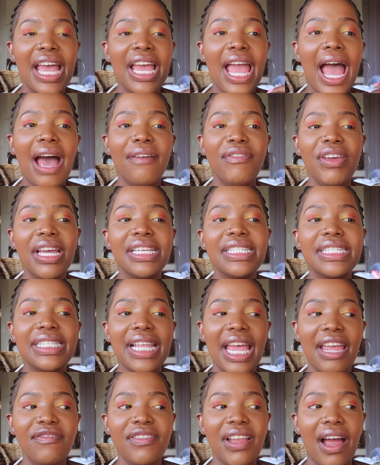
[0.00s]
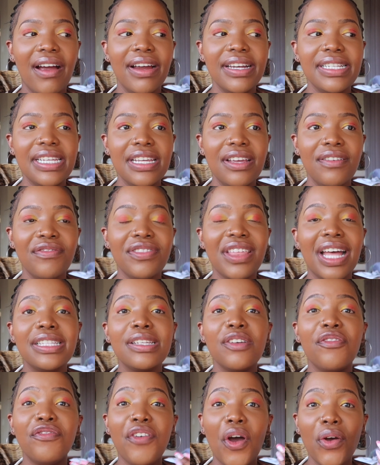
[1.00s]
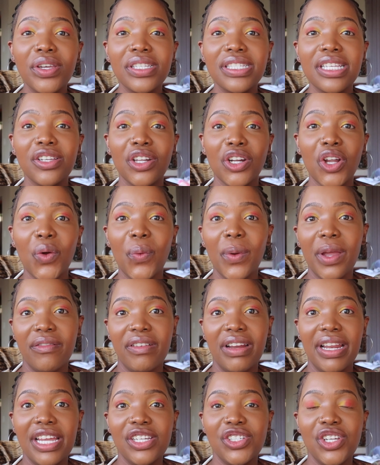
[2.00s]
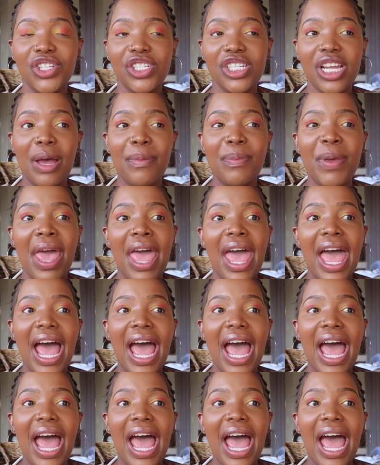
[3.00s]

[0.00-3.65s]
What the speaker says: having a slave narrative that focuses on a queer relationship,